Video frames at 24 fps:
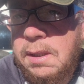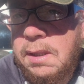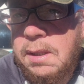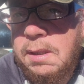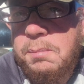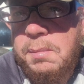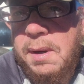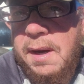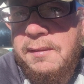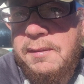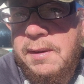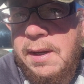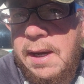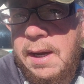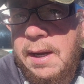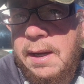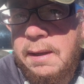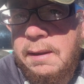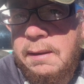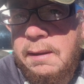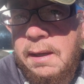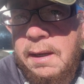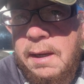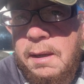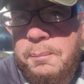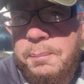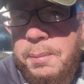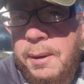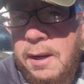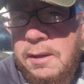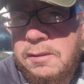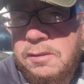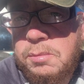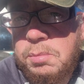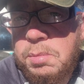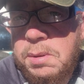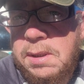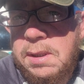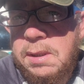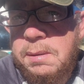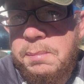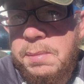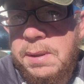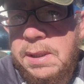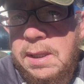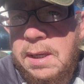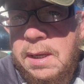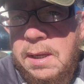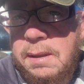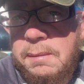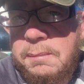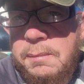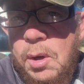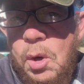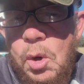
in my van and possibly become